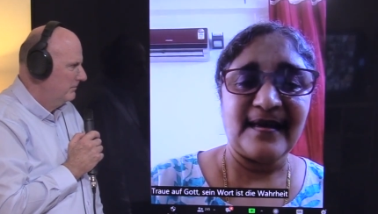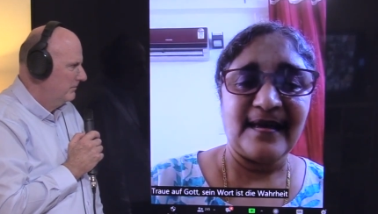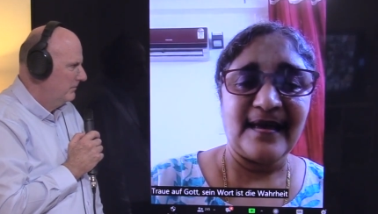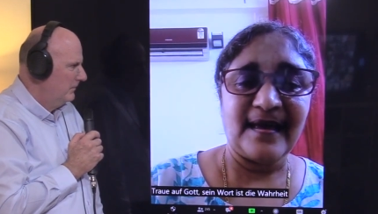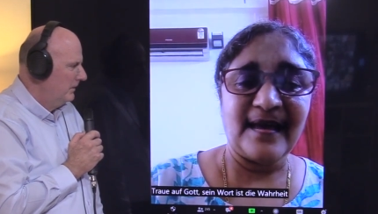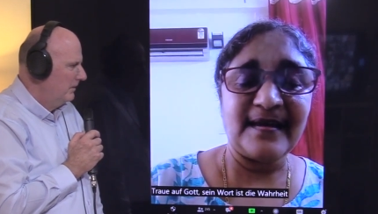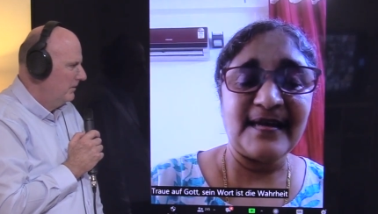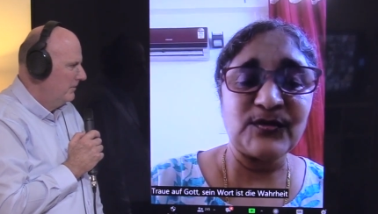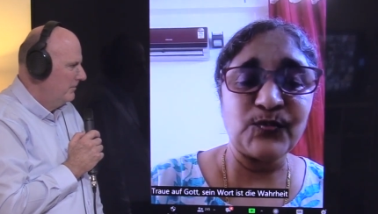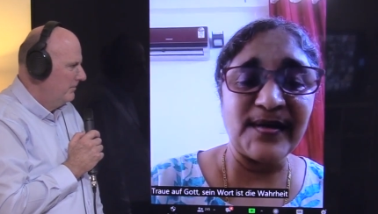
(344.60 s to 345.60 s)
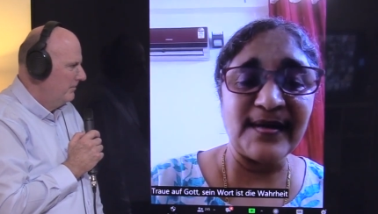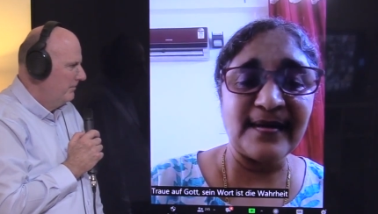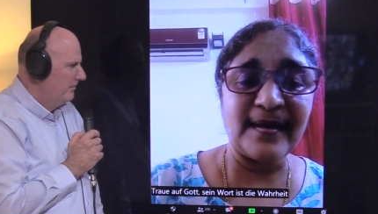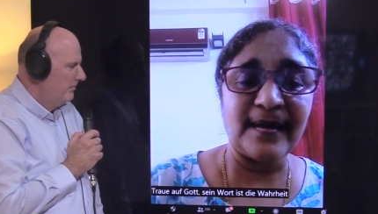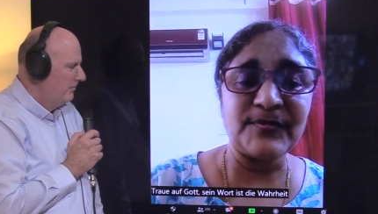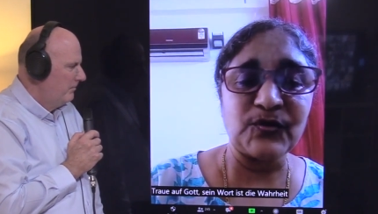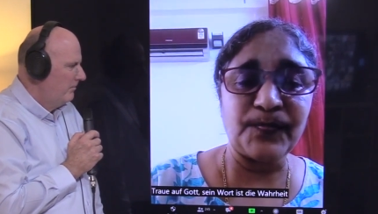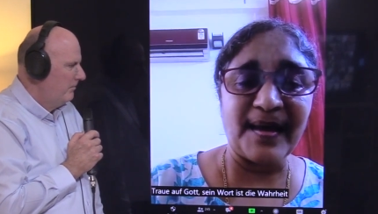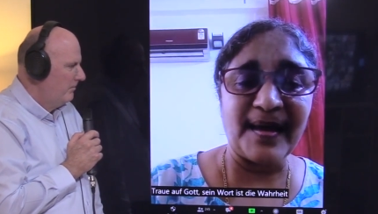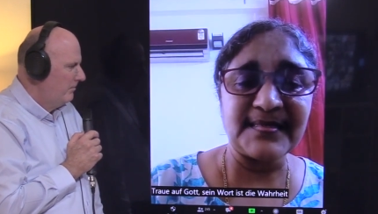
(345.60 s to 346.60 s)
Speaker 1: and it will come to
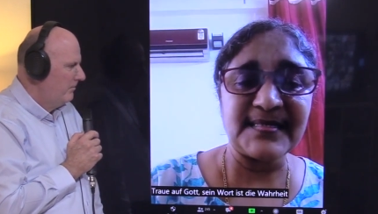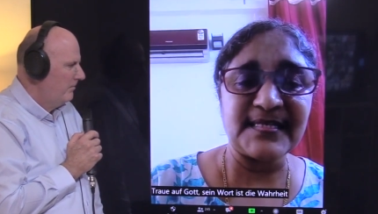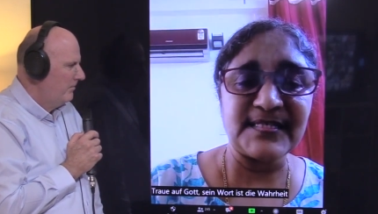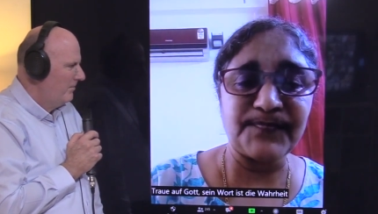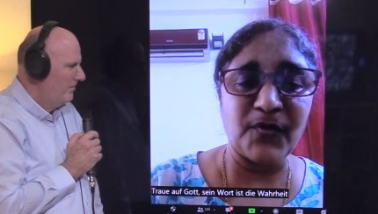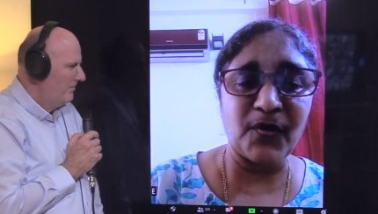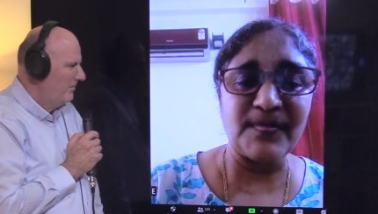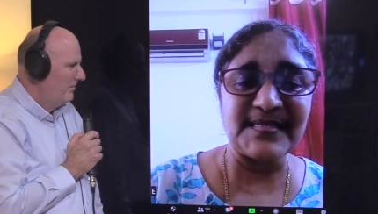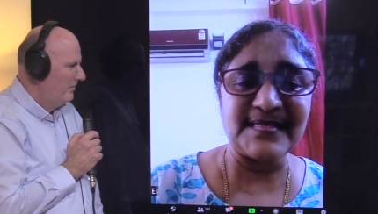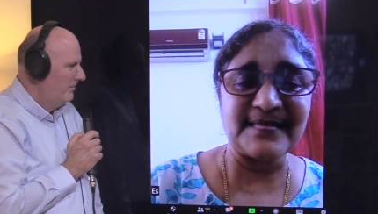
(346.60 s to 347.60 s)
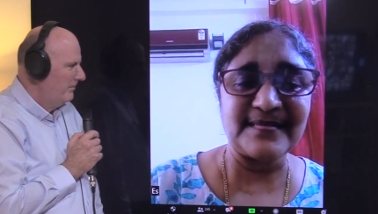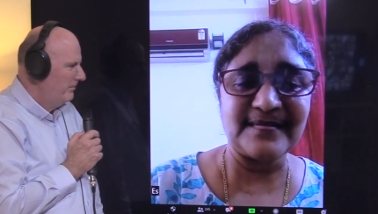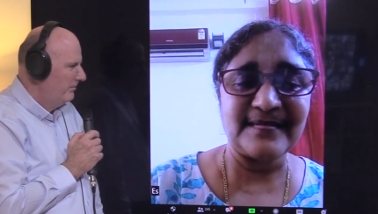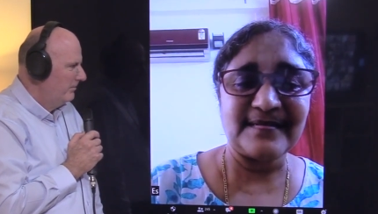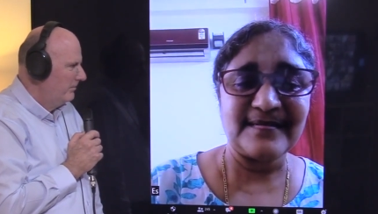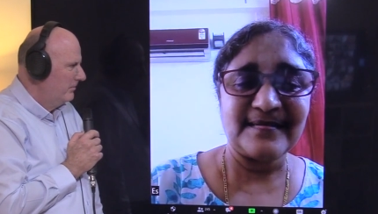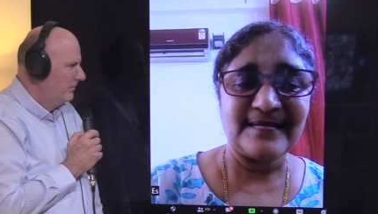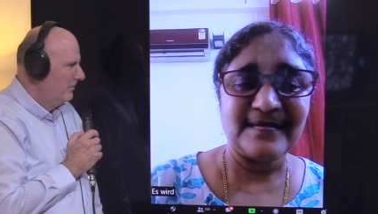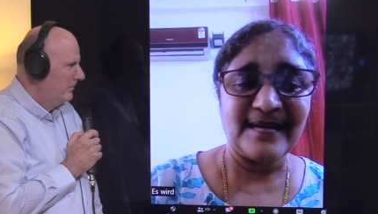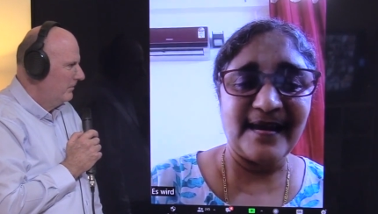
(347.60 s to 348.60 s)
pass His promises.
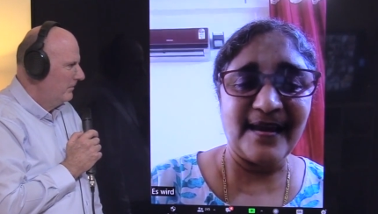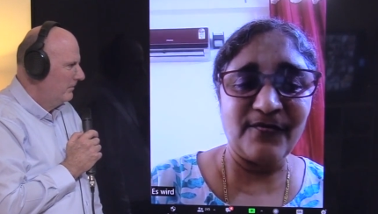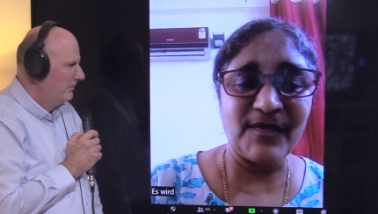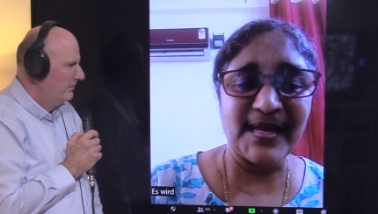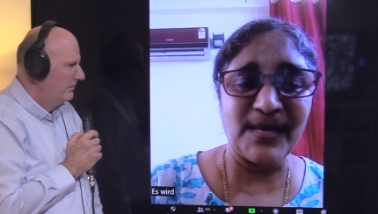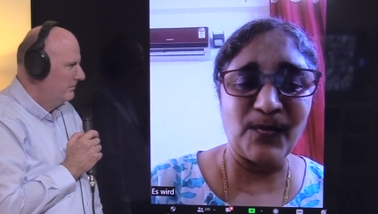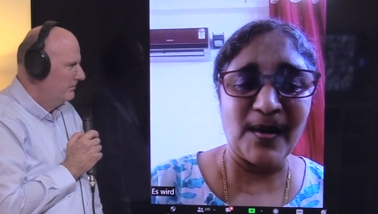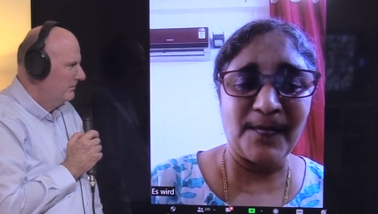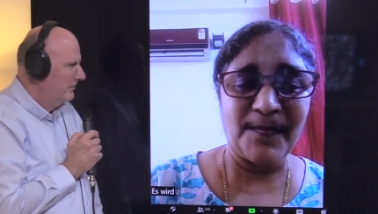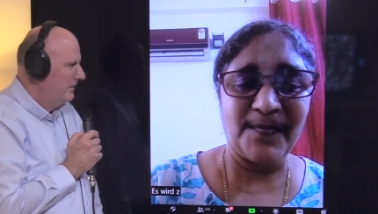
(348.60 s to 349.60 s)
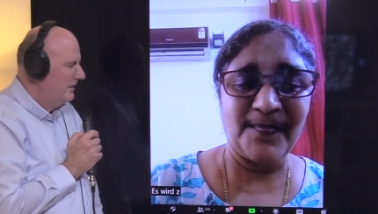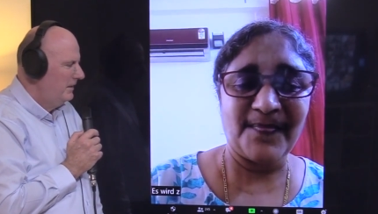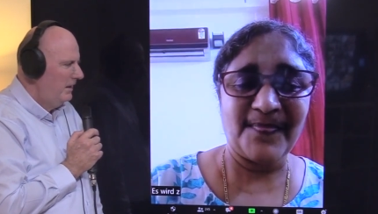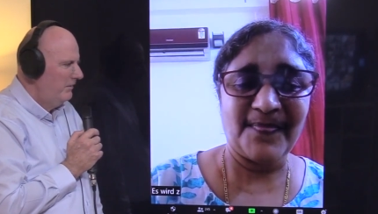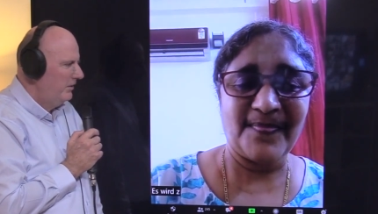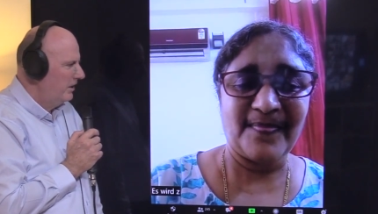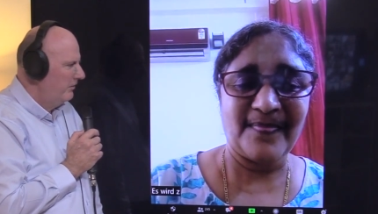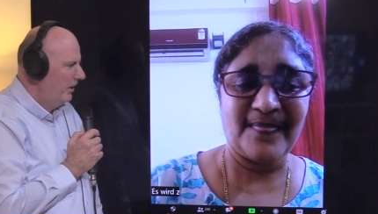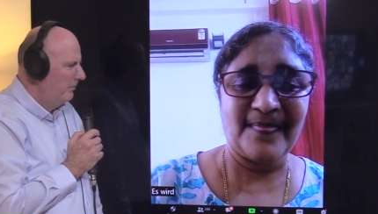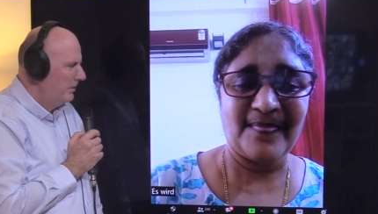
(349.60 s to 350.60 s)
Never give up.
Speaker 2: Never
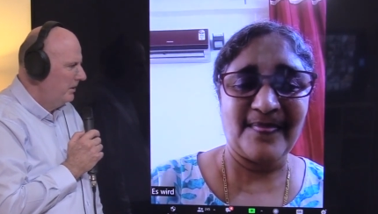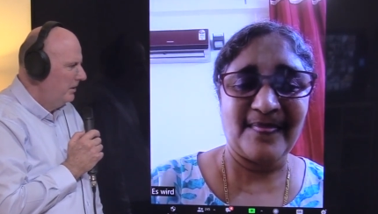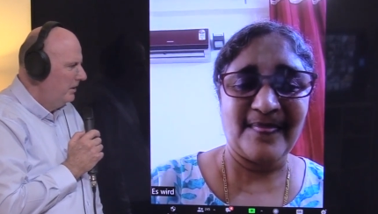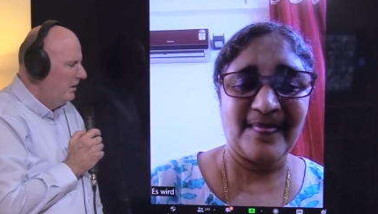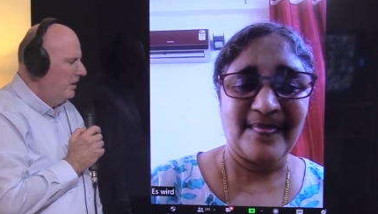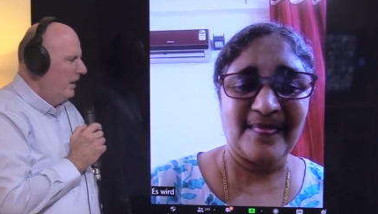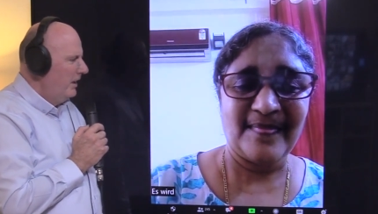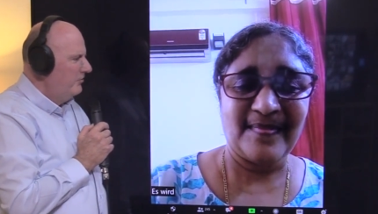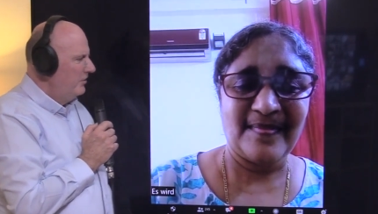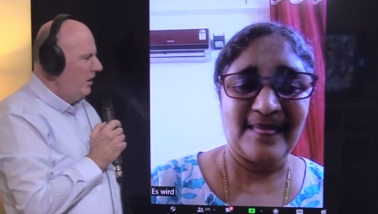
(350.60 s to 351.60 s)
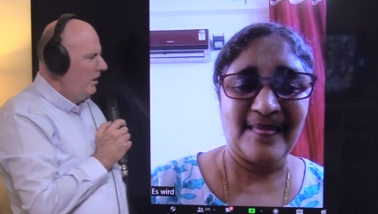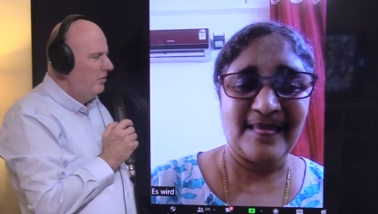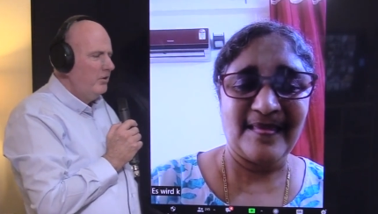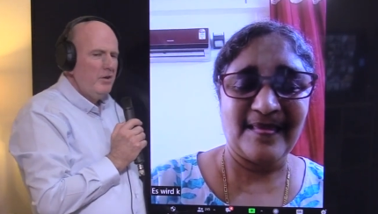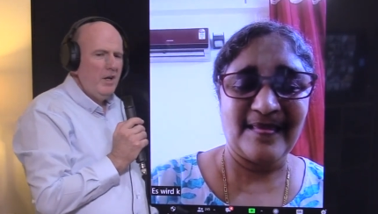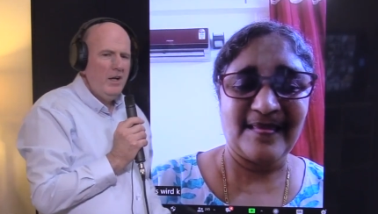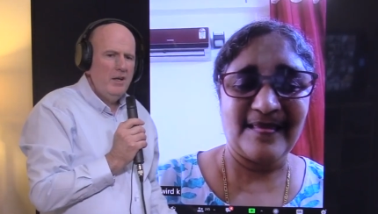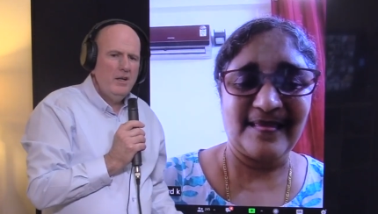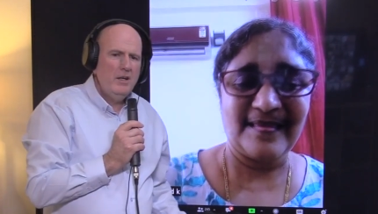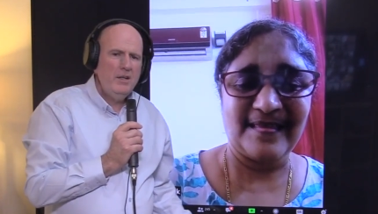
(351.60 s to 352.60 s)
give up. And you know,
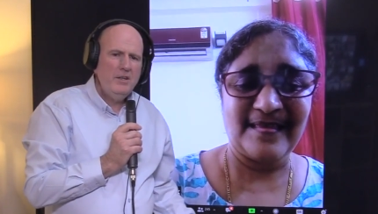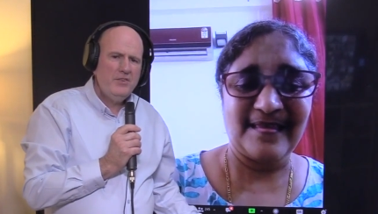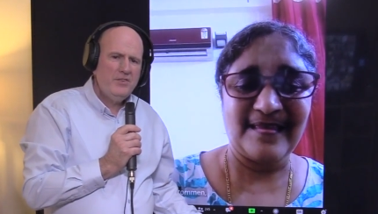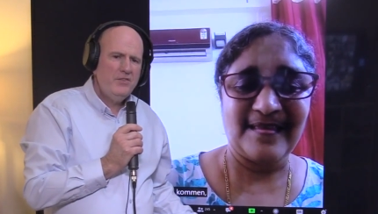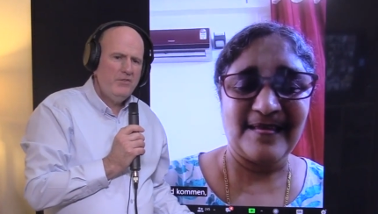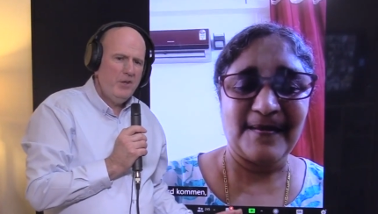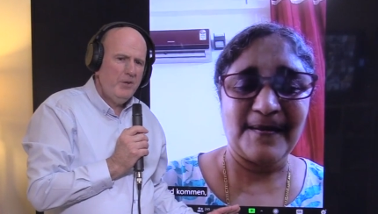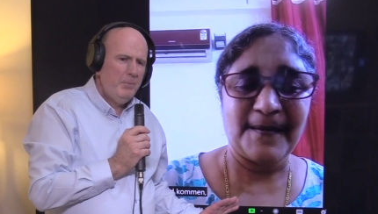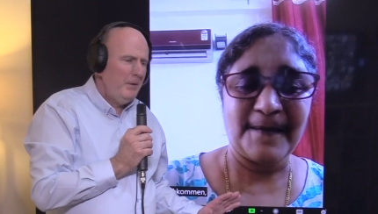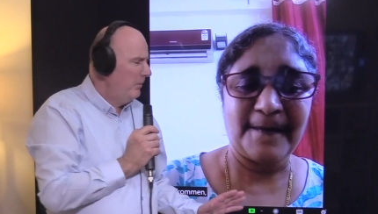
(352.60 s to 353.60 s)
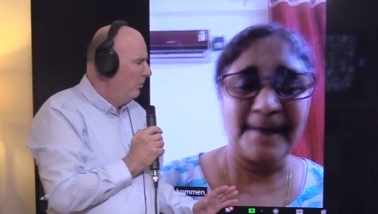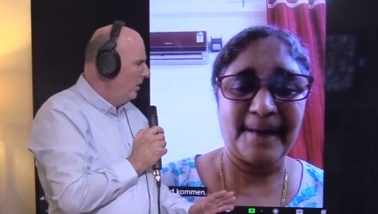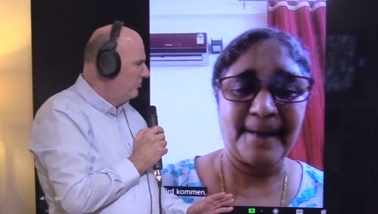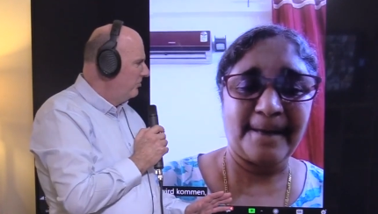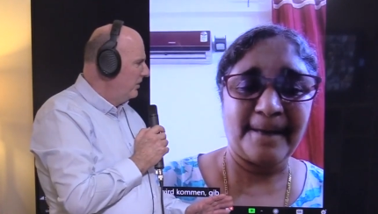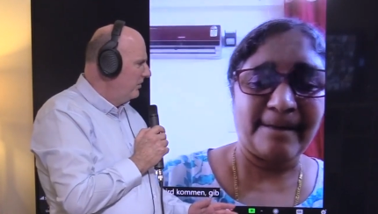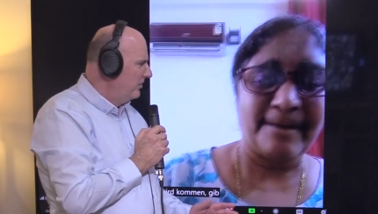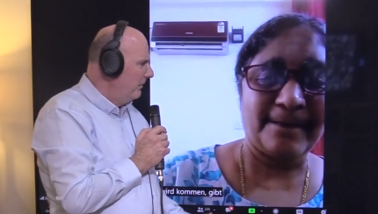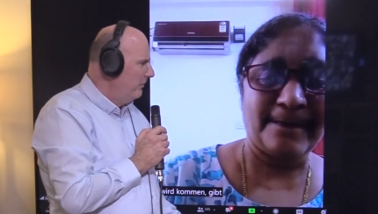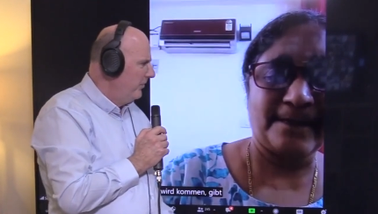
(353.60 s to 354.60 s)
the people watching,
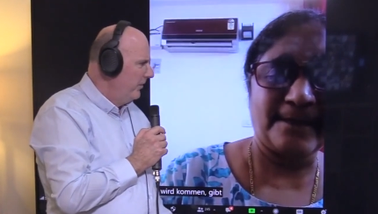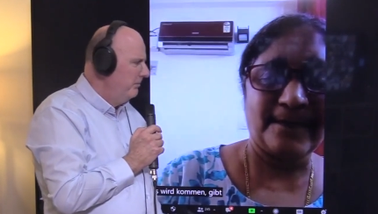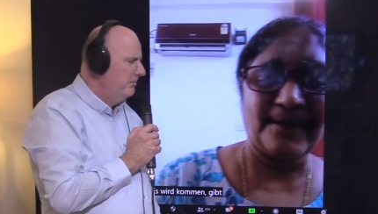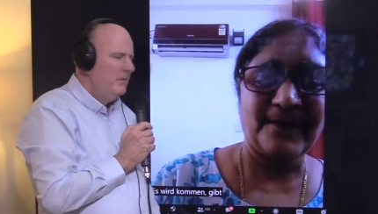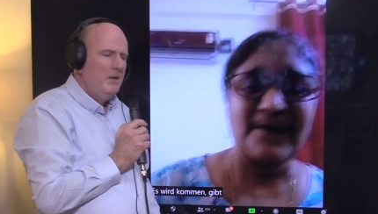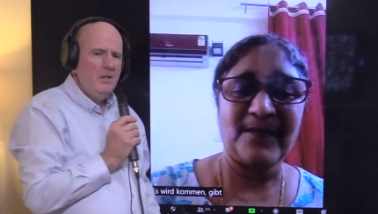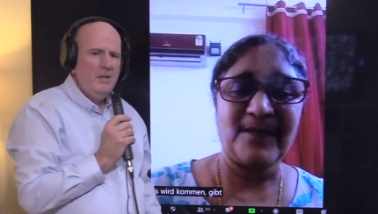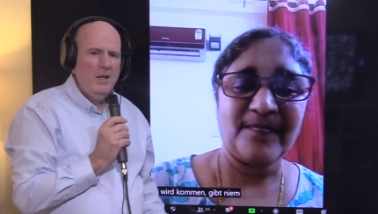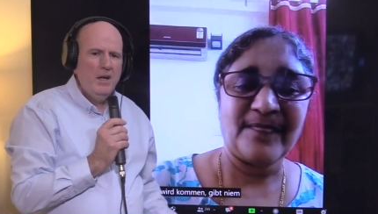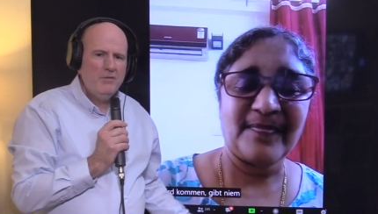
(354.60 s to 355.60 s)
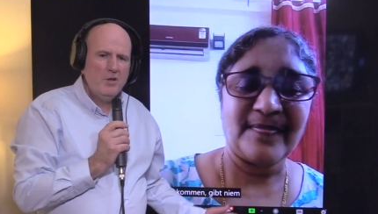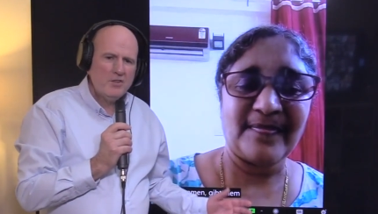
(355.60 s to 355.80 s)
some of them have